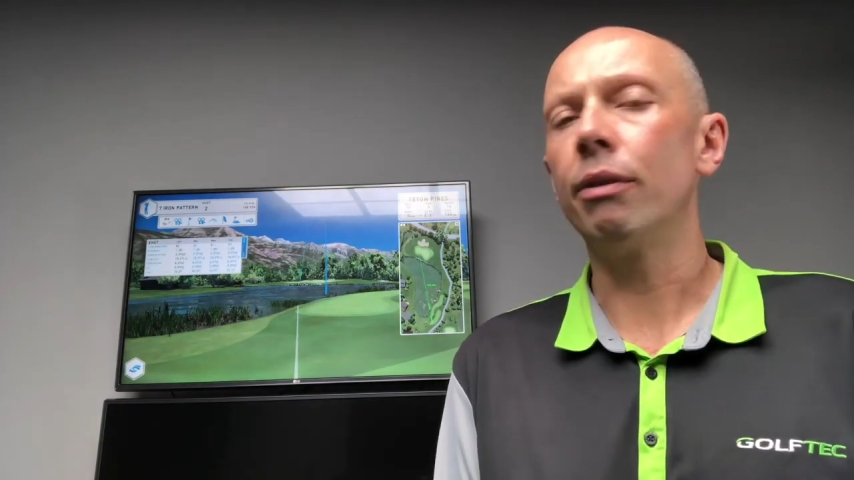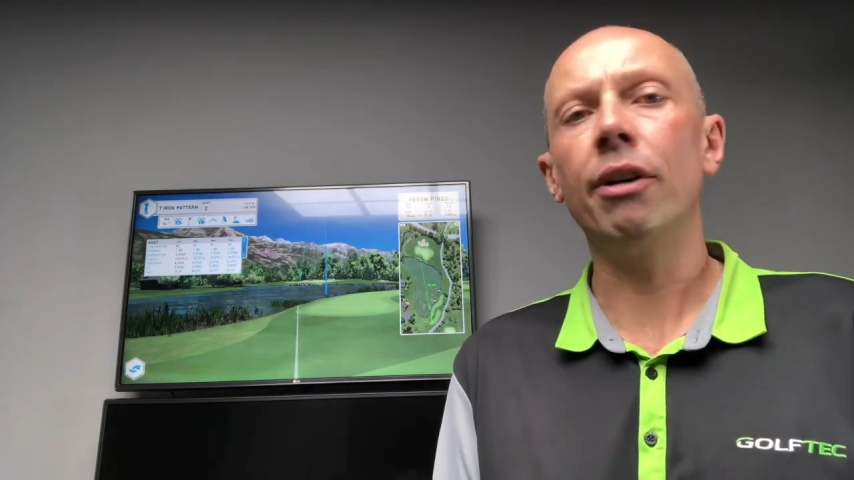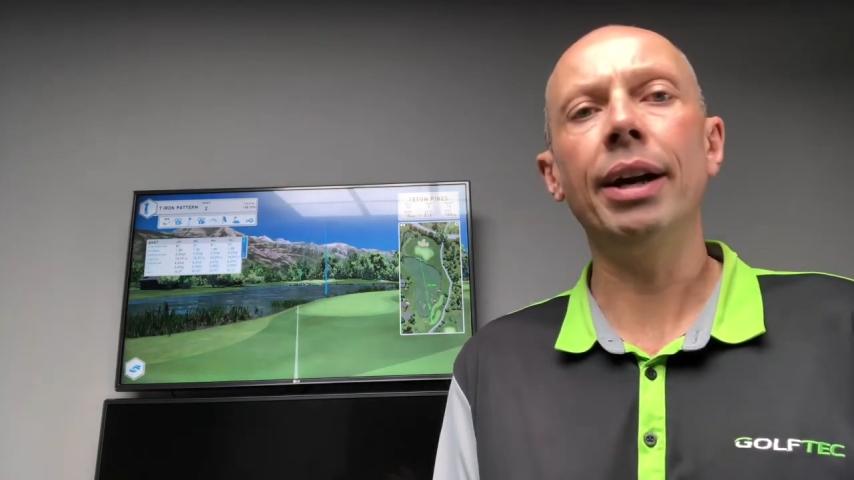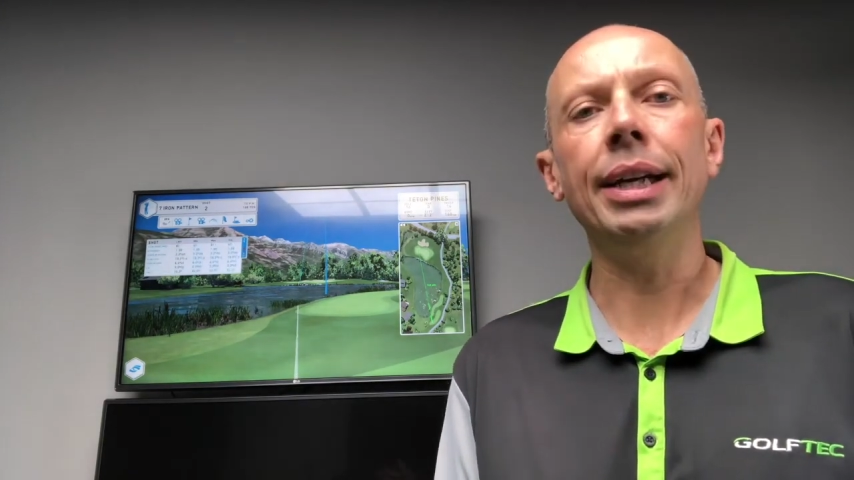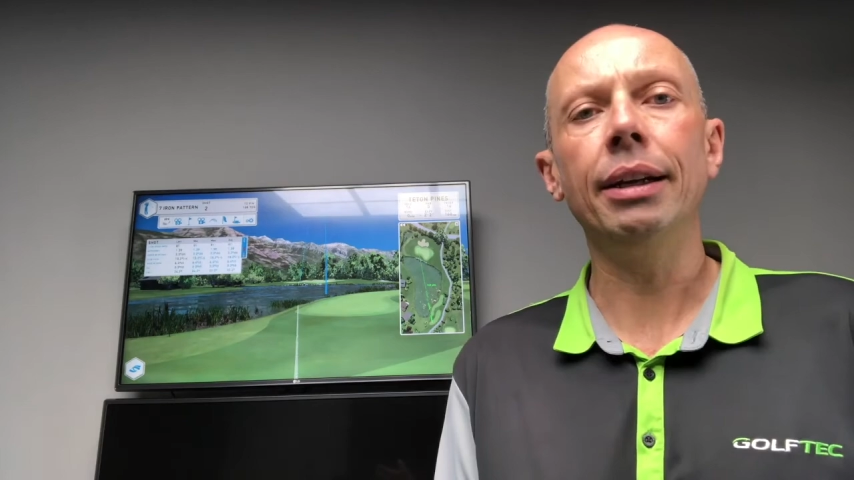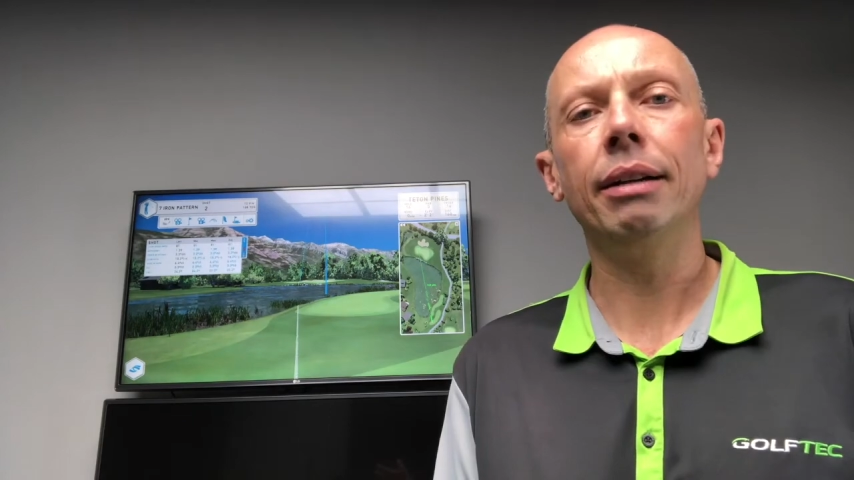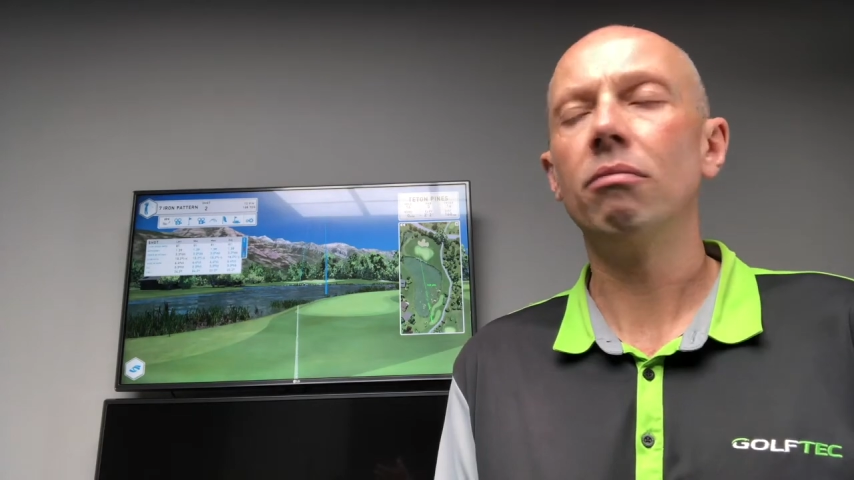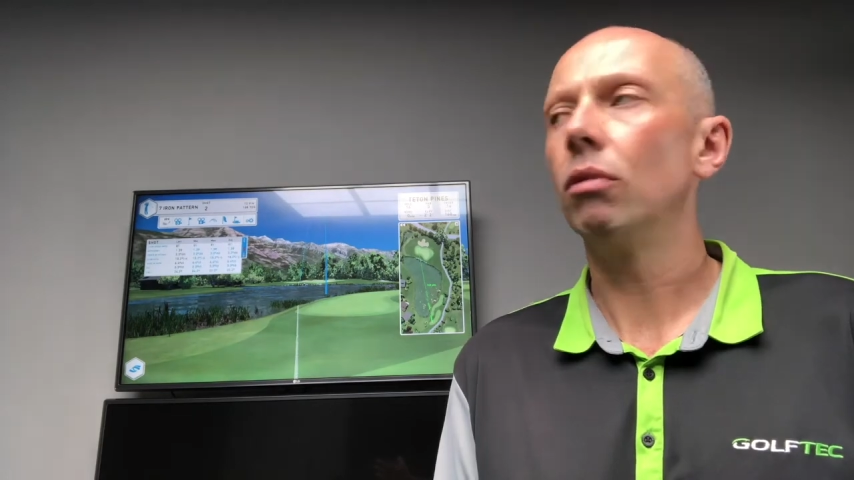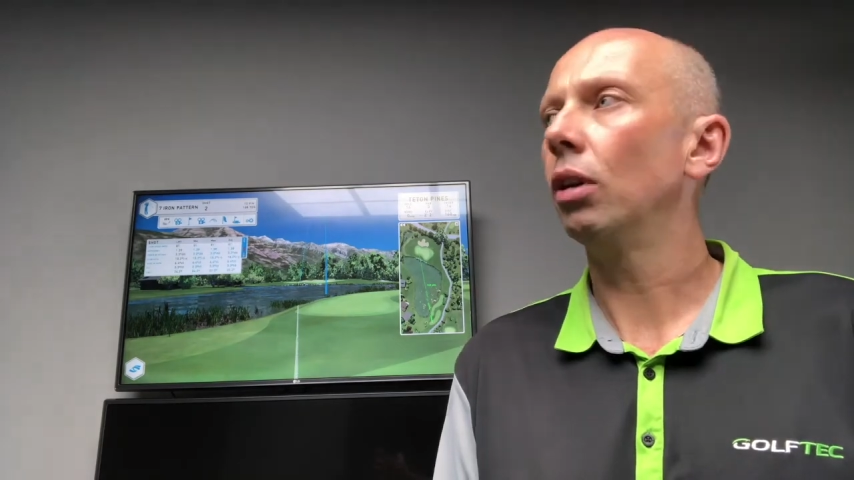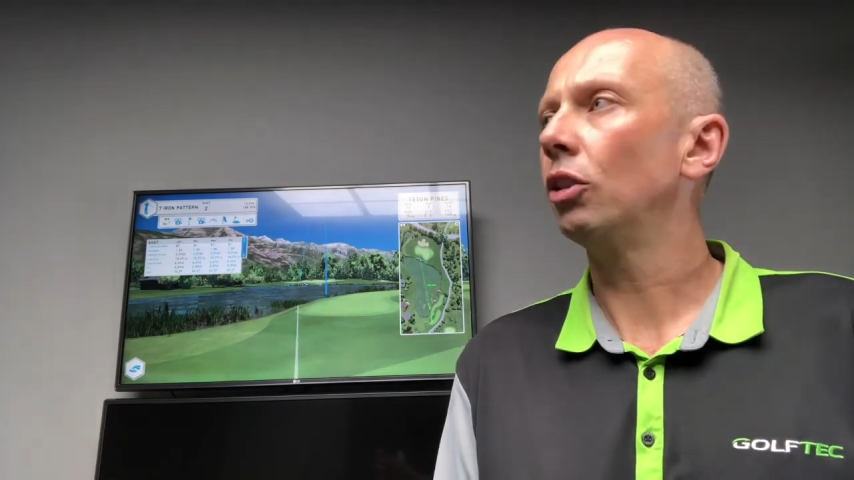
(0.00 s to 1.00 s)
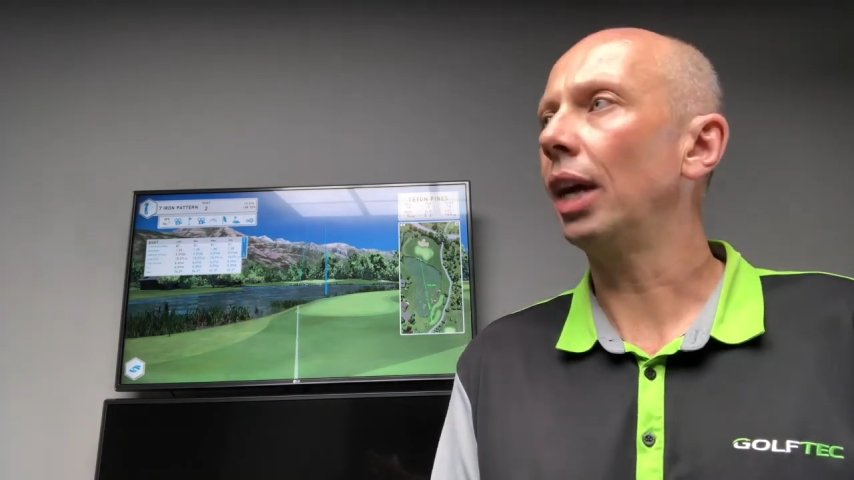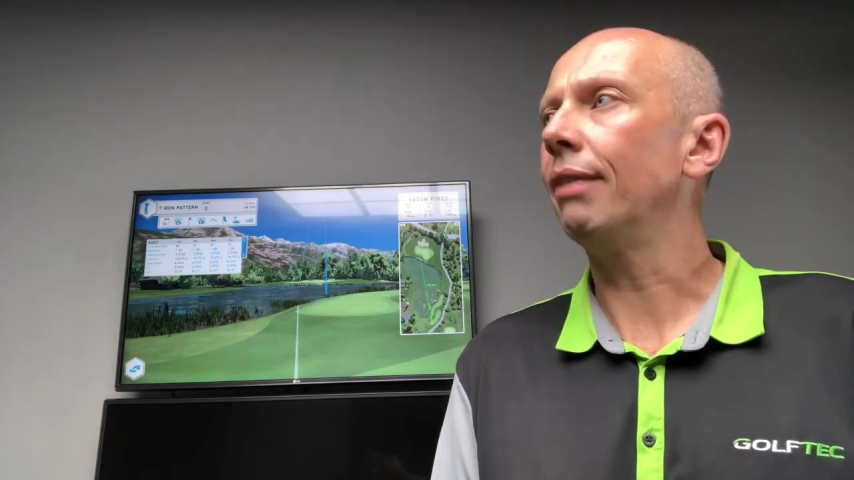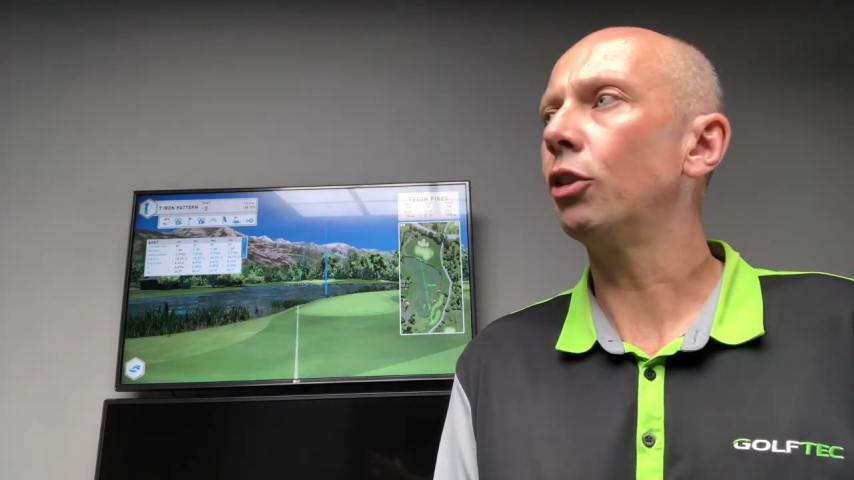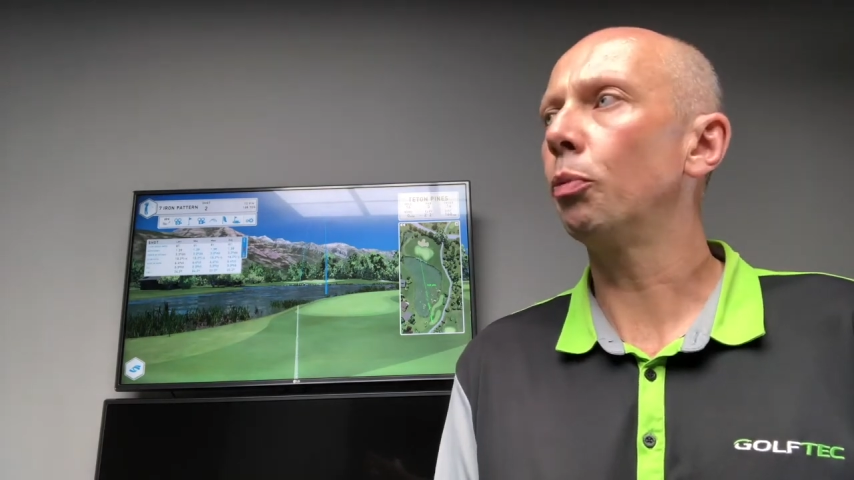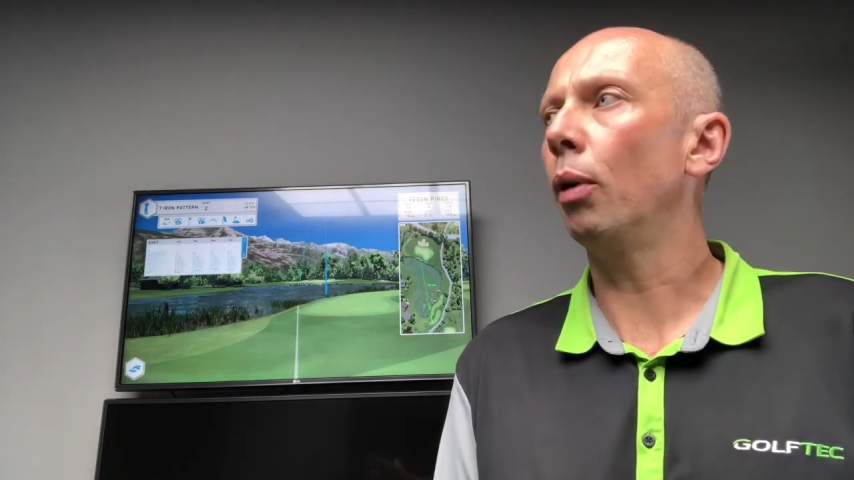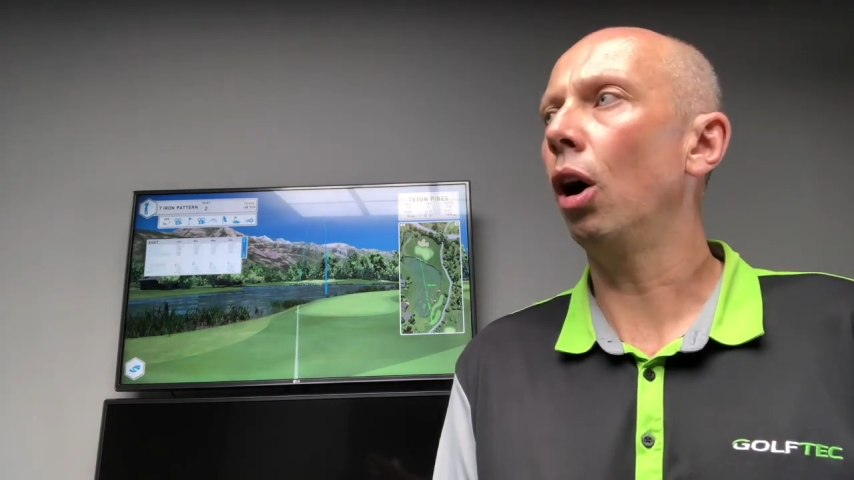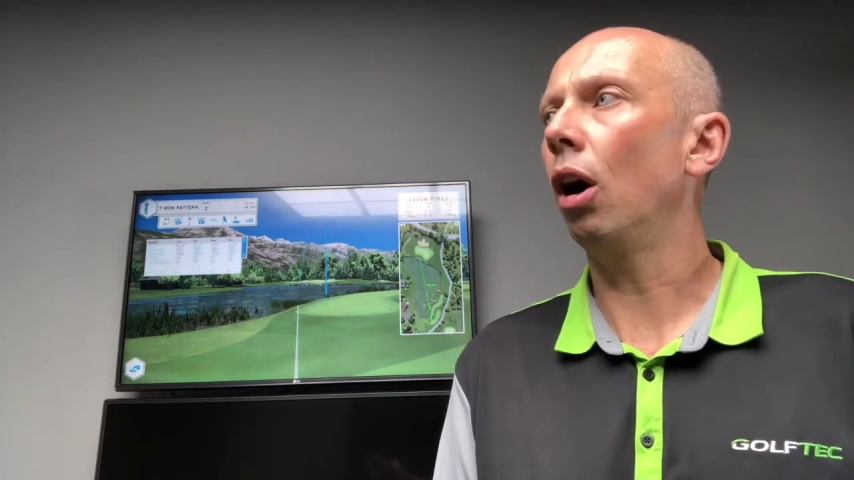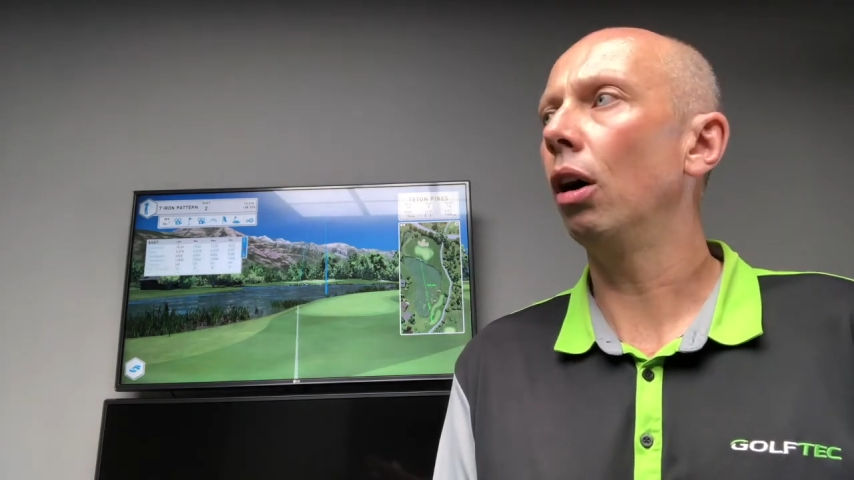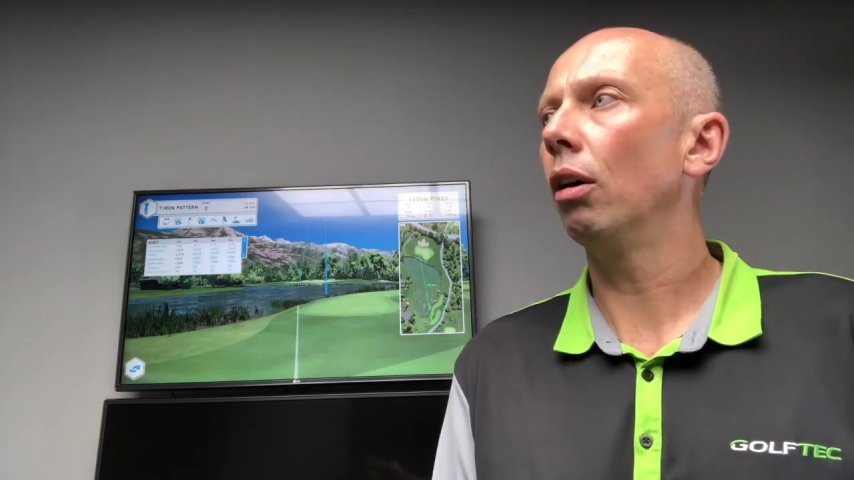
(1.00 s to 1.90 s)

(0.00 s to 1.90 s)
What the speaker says: very safe spot,